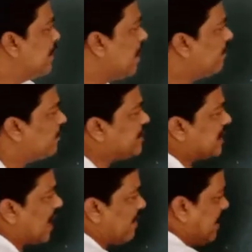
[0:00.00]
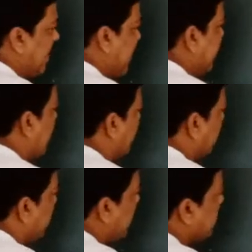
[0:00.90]
Now, first I will write what
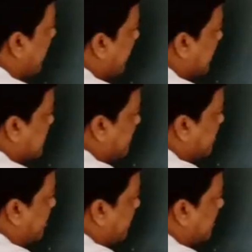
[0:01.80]
you mean by assumption.